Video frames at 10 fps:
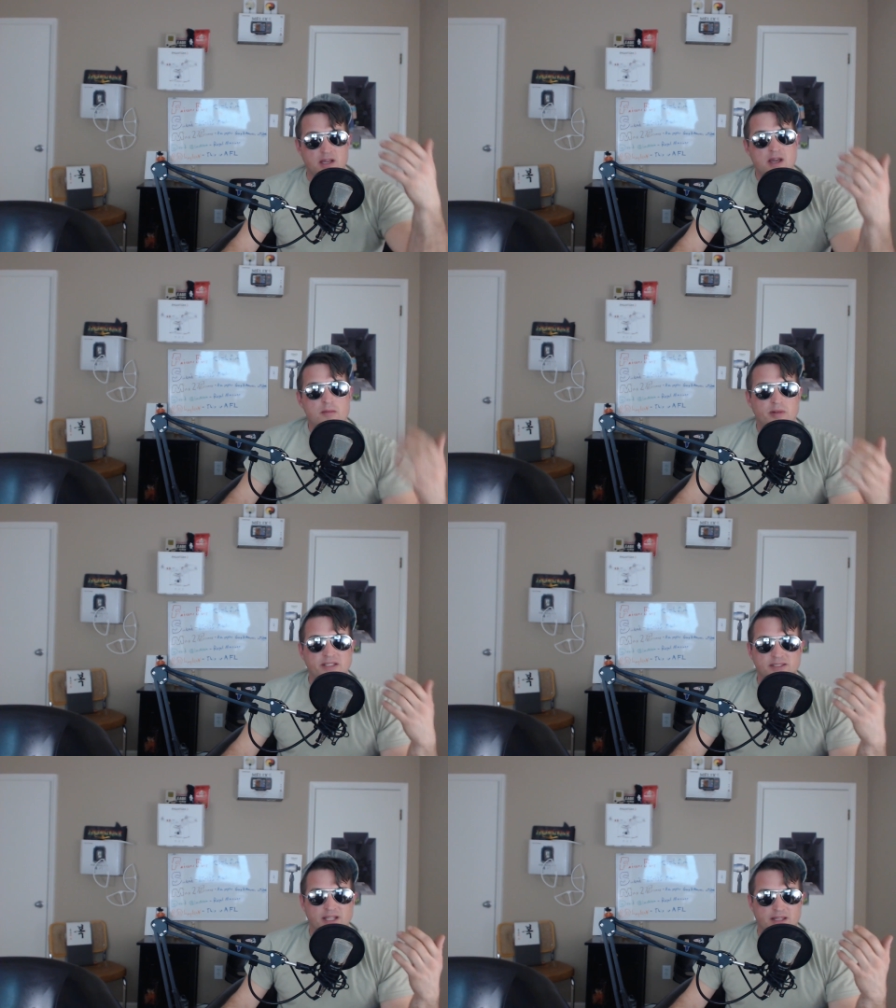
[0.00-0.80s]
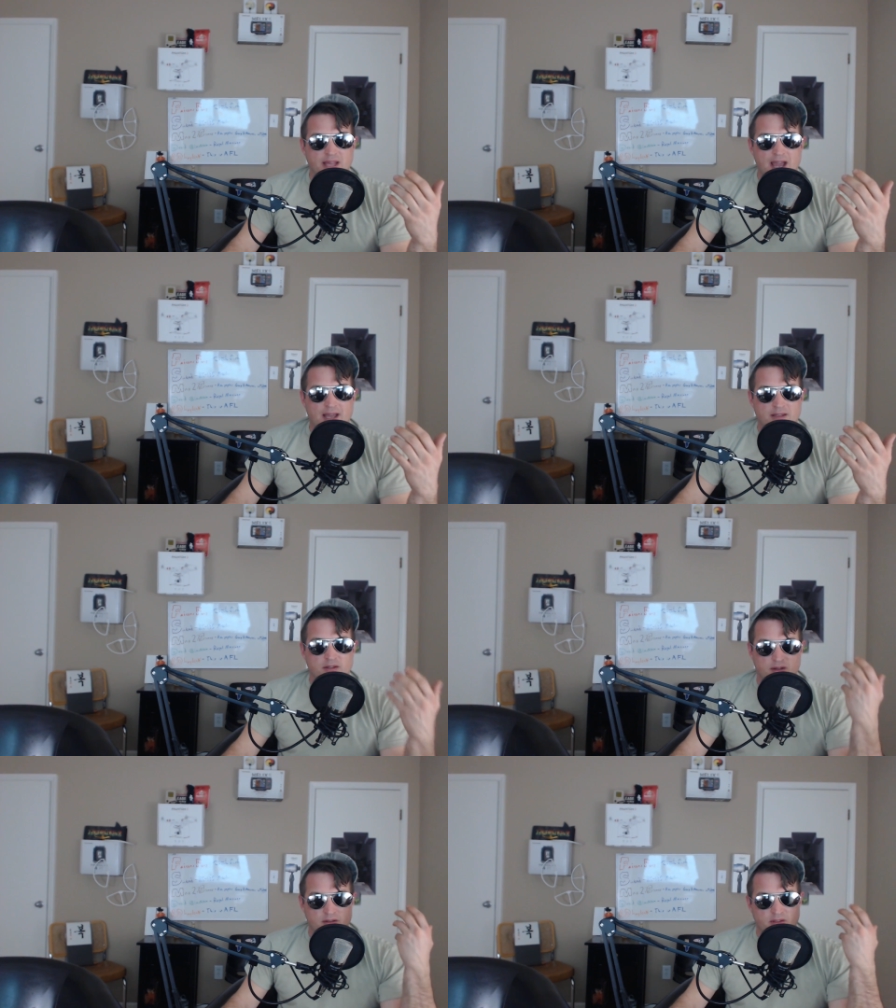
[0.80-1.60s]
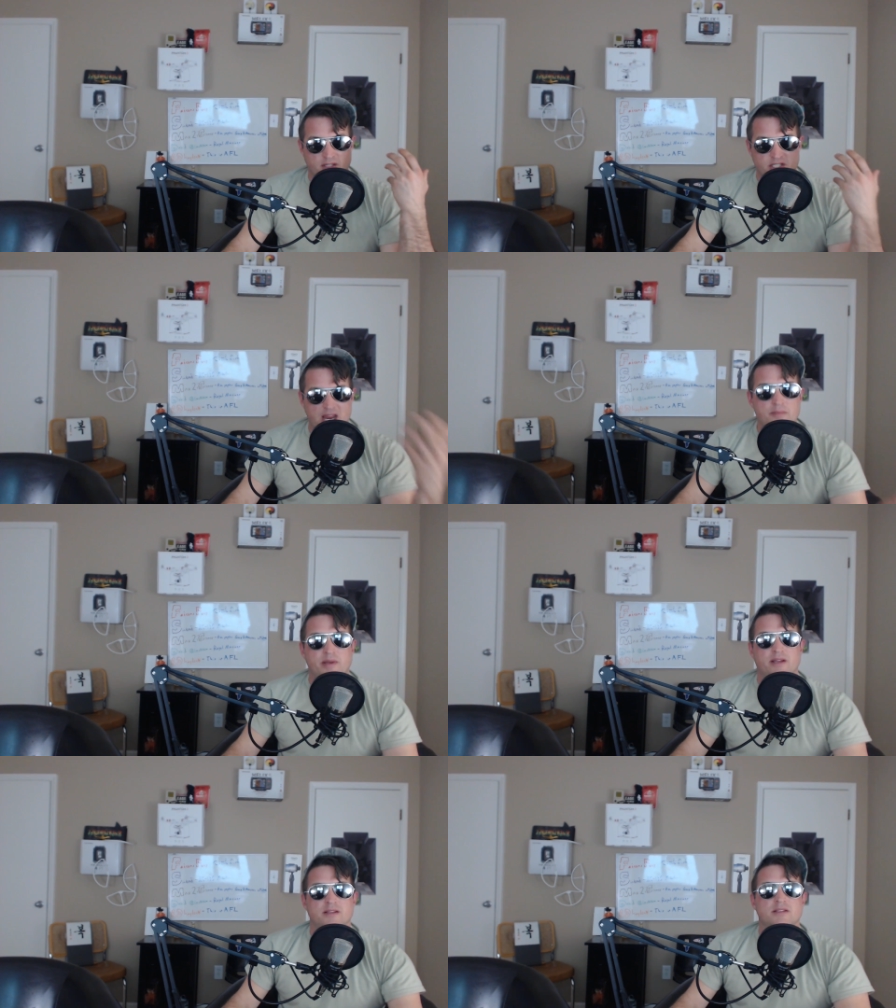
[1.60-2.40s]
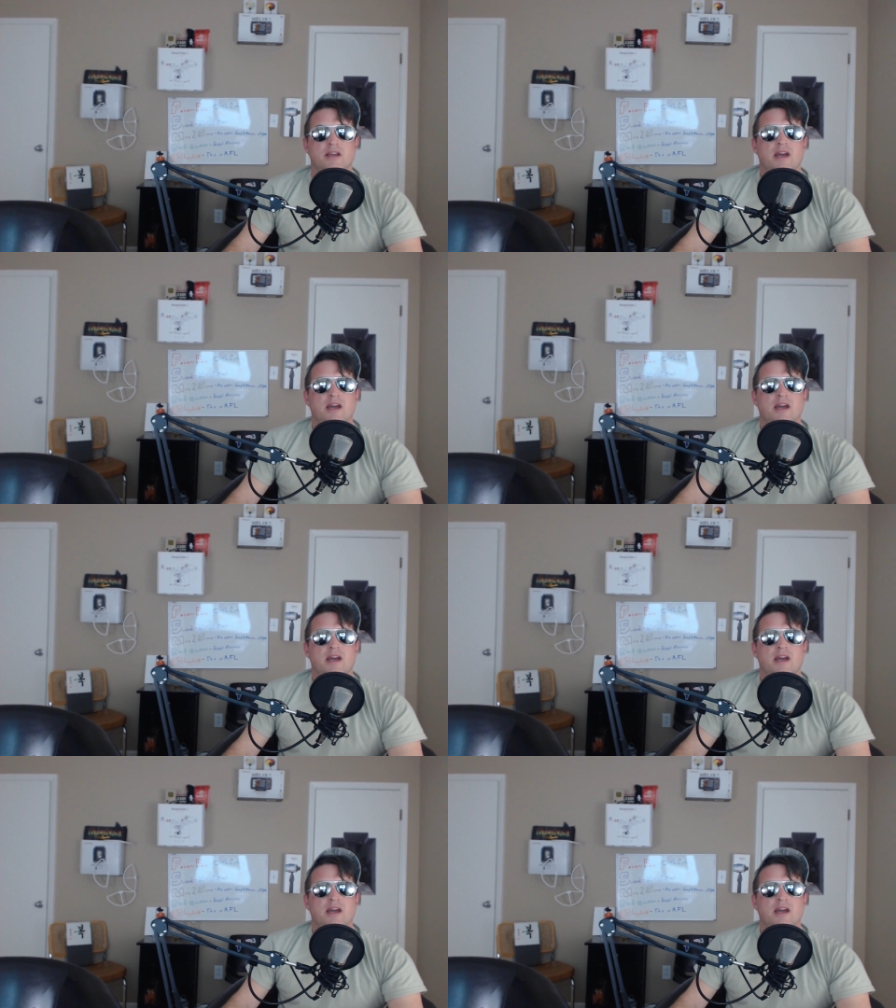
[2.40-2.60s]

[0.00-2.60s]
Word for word: places like that. The the champions.